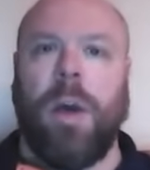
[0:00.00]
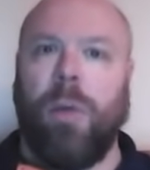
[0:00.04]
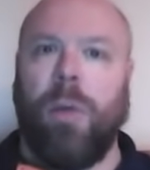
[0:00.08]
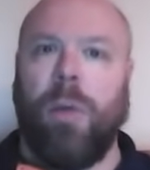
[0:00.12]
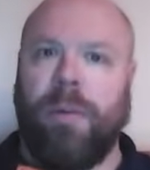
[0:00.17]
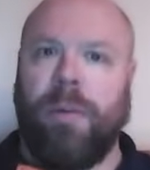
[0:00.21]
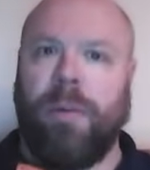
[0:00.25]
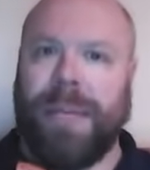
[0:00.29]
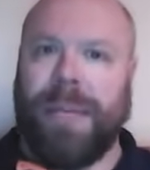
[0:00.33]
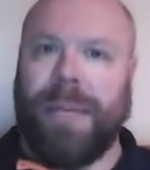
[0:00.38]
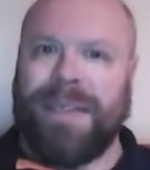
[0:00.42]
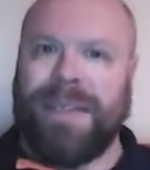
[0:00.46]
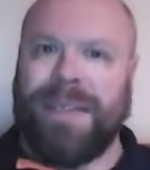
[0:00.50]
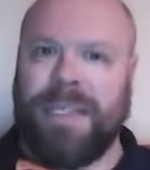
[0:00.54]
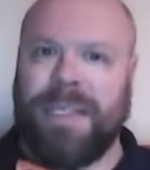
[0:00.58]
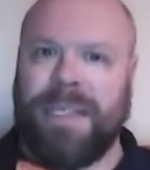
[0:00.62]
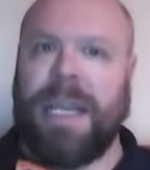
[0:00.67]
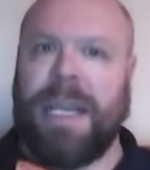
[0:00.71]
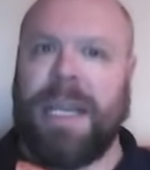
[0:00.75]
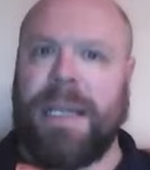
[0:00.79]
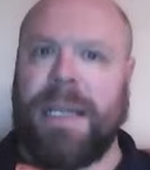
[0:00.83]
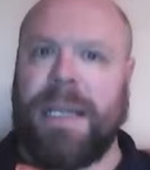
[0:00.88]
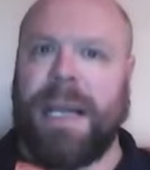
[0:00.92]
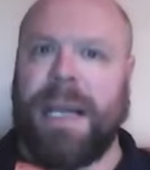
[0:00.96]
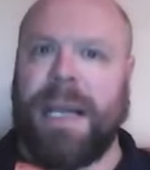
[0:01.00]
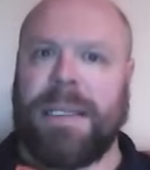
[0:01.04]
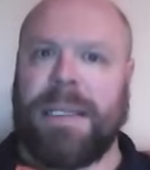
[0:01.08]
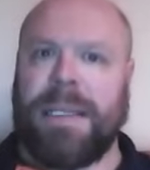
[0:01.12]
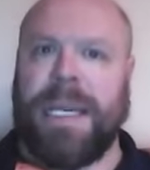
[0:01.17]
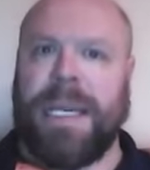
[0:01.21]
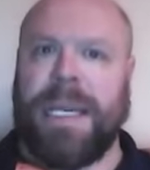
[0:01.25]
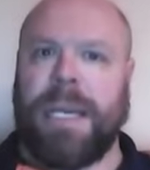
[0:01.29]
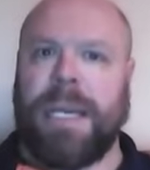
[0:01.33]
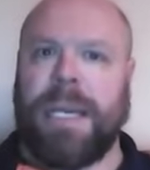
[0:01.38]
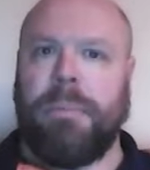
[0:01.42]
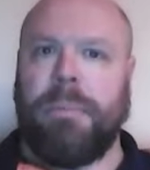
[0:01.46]
We've been seeing that
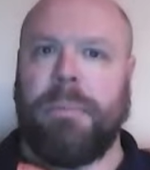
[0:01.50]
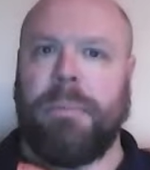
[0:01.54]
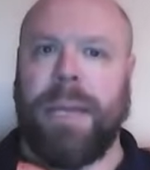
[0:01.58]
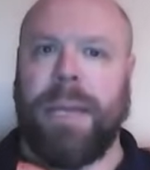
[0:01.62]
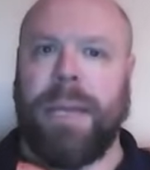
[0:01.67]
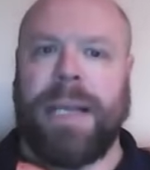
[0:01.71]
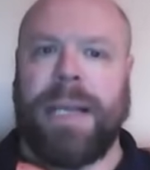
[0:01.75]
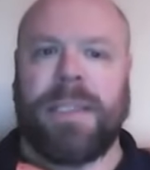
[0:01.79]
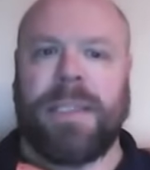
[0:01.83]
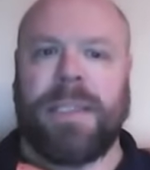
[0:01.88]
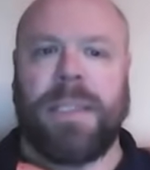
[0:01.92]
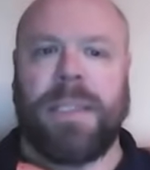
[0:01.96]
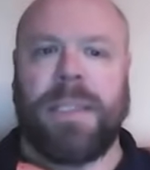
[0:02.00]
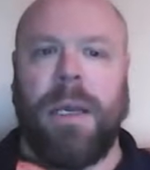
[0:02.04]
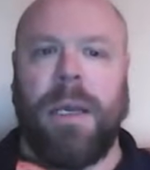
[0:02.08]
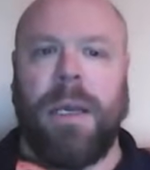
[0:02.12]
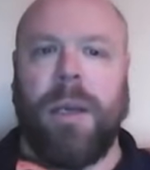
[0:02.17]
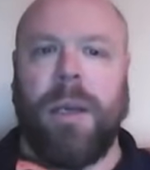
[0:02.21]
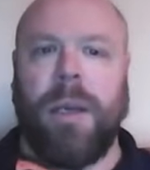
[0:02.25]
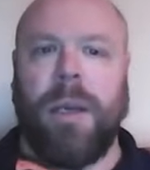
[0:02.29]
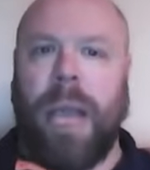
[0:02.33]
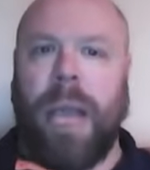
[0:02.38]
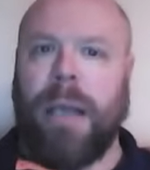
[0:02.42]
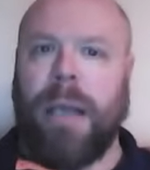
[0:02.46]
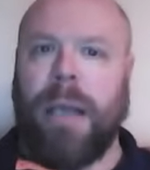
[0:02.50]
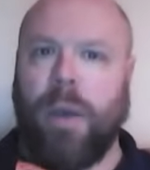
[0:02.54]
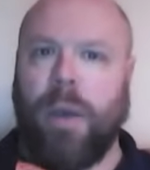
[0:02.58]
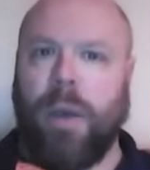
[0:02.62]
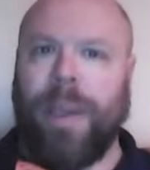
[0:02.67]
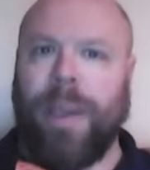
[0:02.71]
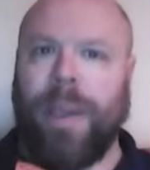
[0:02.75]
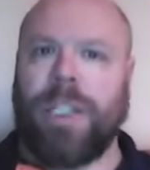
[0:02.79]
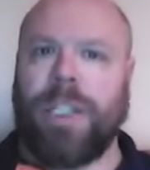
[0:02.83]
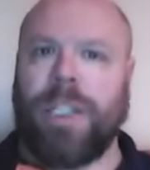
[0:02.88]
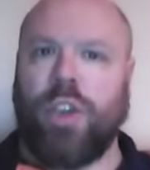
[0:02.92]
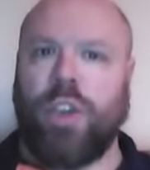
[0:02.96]
taking place. Eh,
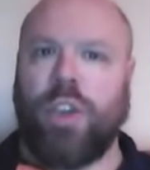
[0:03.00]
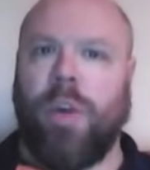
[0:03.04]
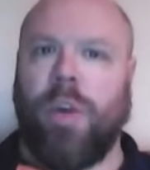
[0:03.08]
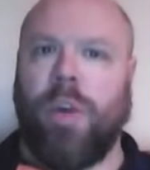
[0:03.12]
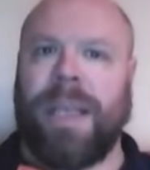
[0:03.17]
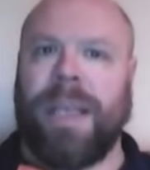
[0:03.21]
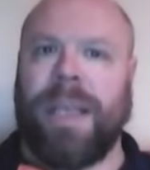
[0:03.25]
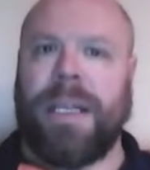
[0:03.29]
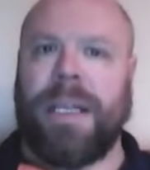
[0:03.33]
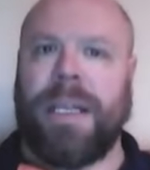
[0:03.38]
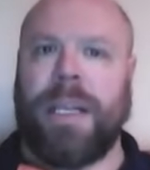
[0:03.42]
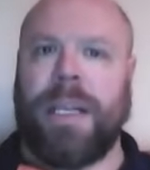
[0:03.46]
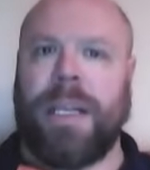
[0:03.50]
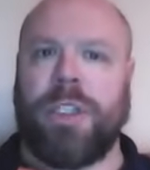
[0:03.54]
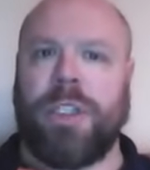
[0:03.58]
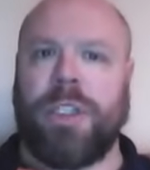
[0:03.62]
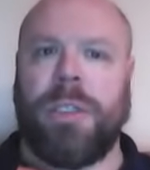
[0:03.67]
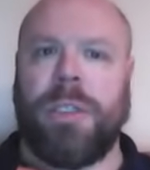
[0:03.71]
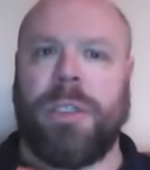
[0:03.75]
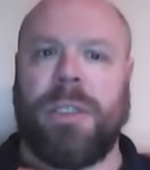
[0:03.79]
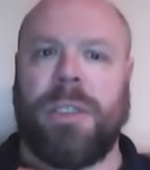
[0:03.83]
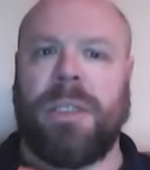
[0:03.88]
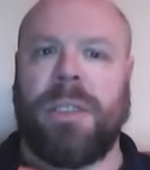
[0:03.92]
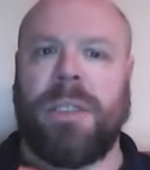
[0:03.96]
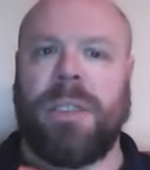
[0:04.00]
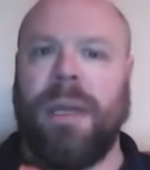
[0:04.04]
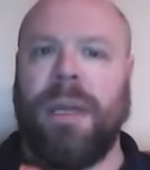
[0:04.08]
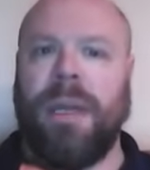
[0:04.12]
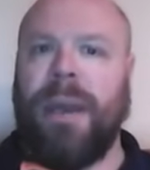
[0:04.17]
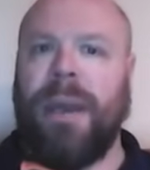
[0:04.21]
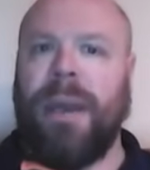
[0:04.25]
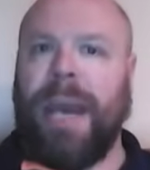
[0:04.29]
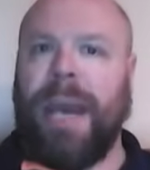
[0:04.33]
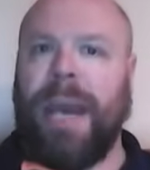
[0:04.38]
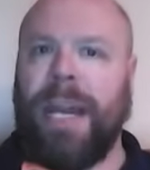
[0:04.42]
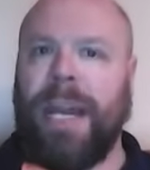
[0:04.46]
quite stormy conditions
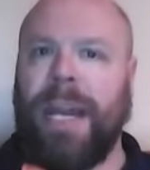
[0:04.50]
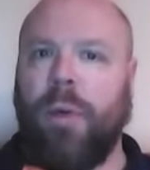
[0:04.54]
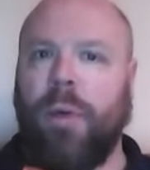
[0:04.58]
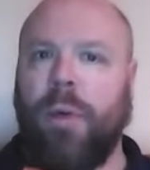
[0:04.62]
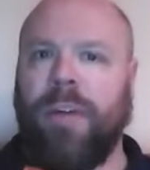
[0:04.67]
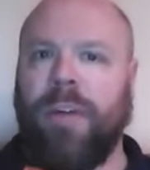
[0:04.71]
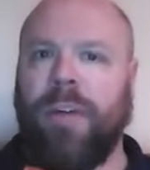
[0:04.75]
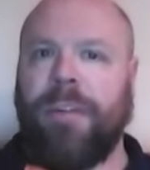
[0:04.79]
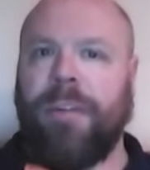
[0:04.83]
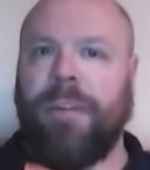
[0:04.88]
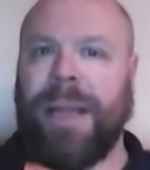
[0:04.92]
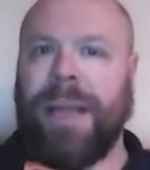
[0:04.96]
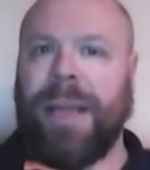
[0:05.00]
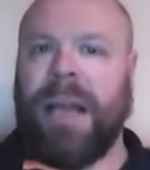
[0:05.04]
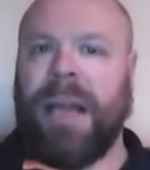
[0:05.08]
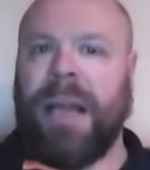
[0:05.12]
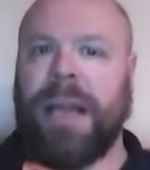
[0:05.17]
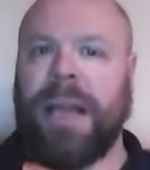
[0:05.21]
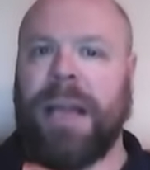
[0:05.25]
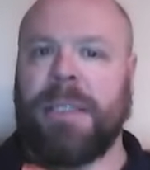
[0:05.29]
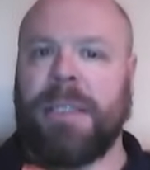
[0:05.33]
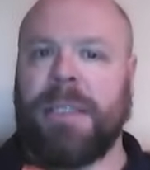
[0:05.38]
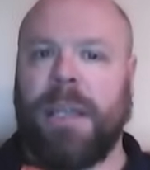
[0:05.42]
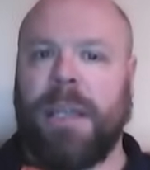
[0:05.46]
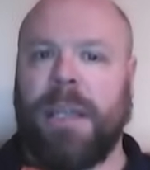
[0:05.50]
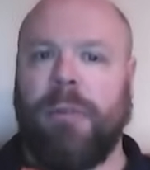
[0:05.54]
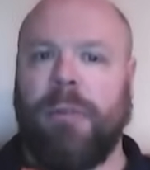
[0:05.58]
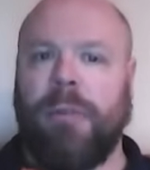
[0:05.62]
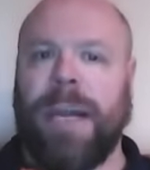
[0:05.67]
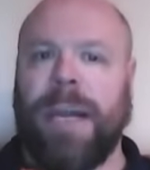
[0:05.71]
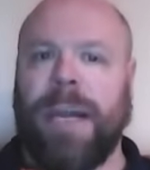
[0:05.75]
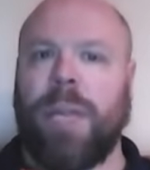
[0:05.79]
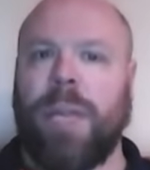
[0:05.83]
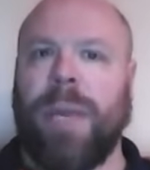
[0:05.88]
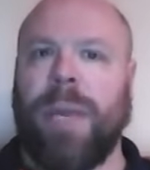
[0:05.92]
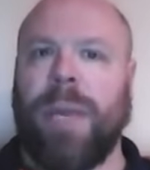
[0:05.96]
anywhere from Alaska
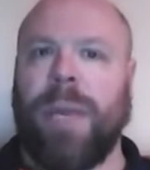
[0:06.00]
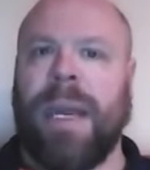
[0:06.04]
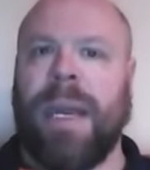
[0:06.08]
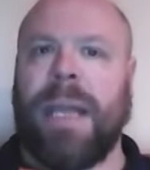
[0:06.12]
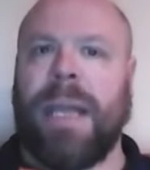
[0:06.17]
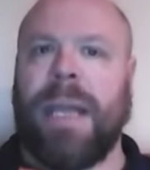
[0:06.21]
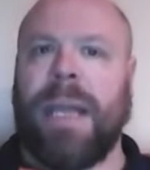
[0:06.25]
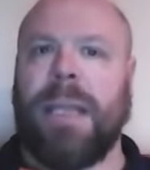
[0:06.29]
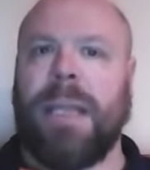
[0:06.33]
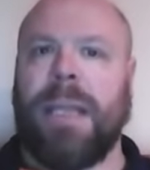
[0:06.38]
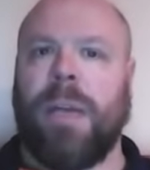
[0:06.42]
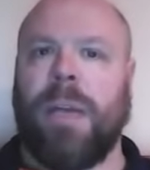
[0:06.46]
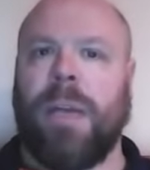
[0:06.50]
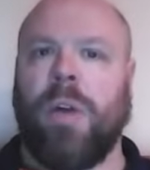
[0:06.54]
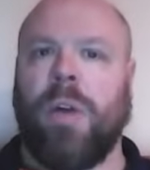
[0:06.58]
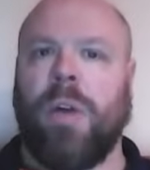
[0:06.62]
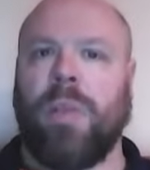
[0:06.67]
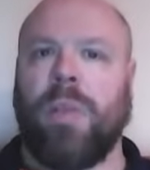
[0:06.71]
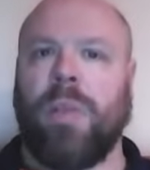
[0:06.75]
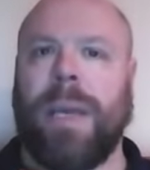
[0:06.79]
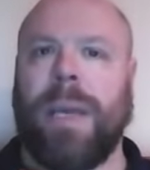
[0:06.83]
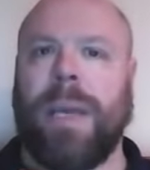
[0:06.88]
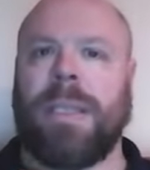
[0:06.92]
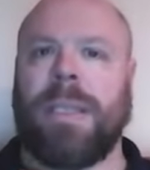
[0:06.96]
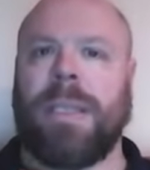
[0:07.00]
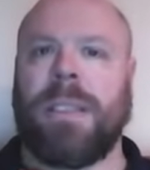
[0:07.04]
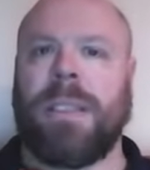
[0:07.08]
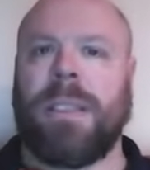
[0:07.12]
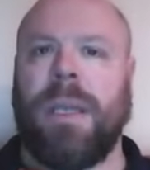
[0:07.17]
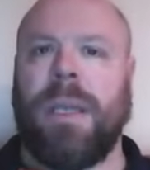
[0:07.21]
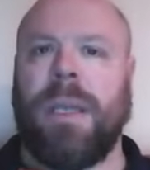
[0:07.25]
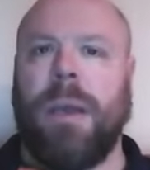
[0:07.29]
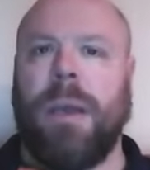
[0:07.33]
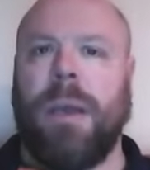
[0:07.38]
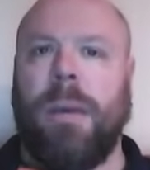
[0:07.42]
right the way into the northwest